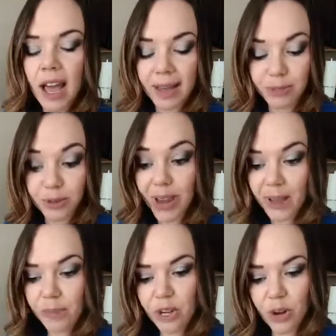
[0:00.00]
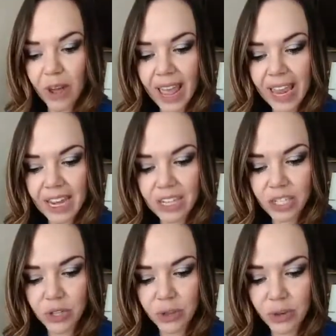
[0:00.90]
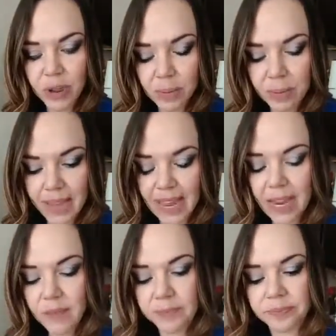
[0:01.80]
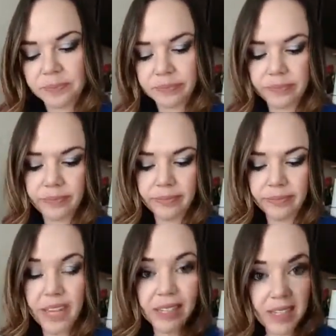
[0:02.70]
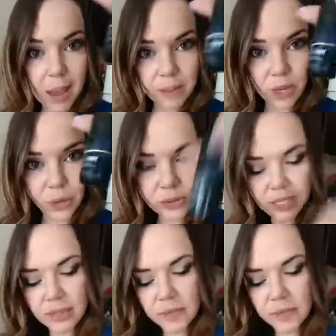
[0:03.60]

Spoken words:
So now I'm gonna go ahead and do my top coat.